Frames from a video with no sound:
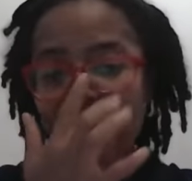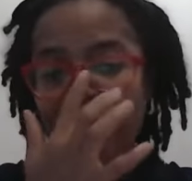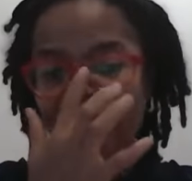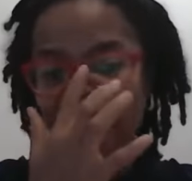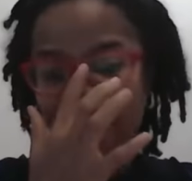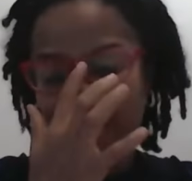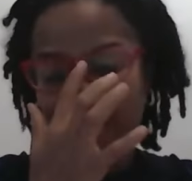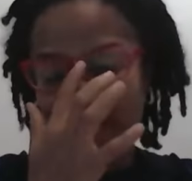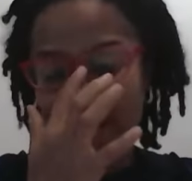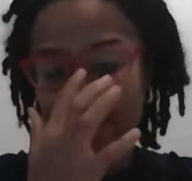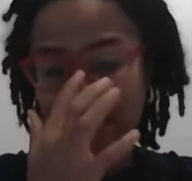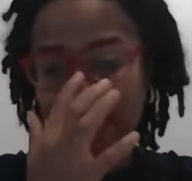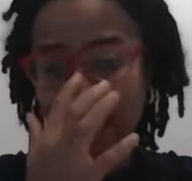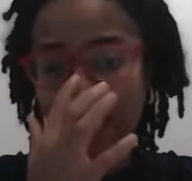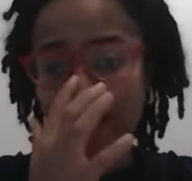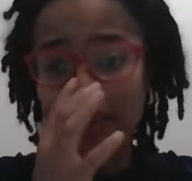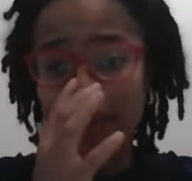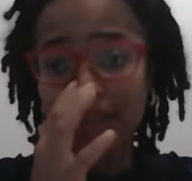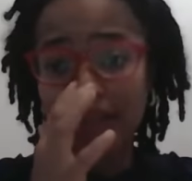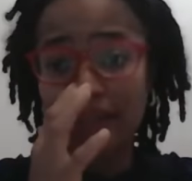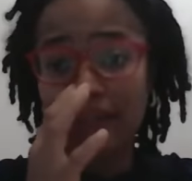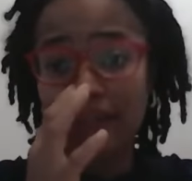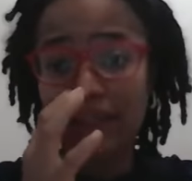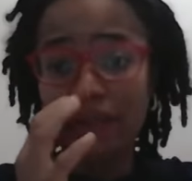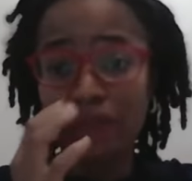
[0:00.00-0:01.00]
and it
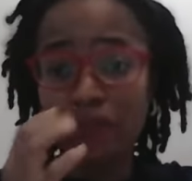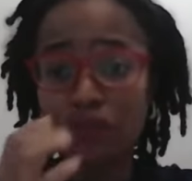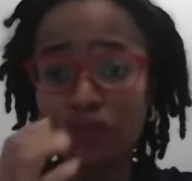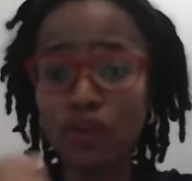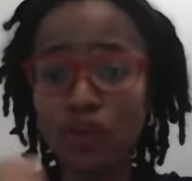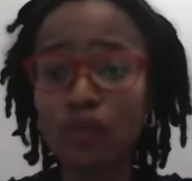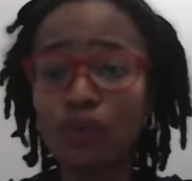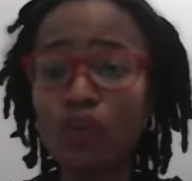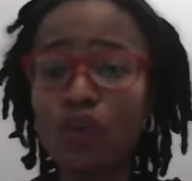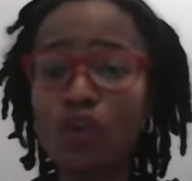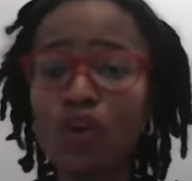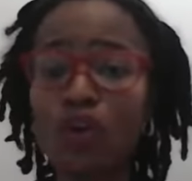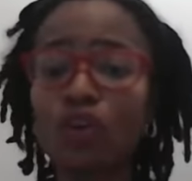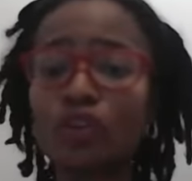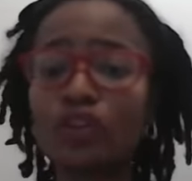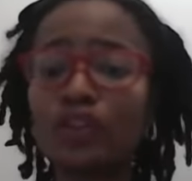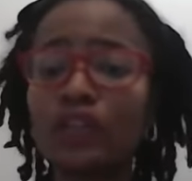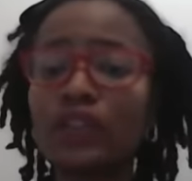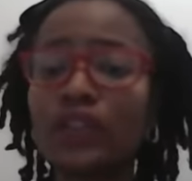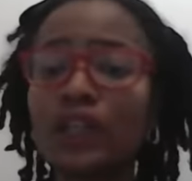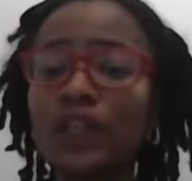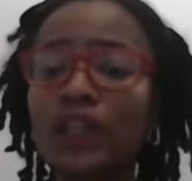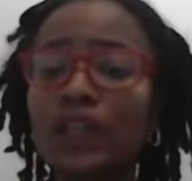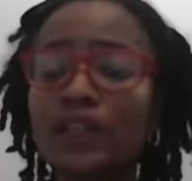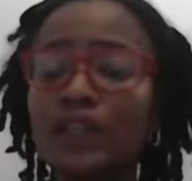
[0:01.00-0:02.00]
is the gift of
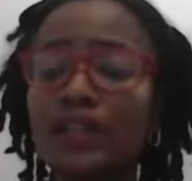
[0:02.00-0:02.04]
God.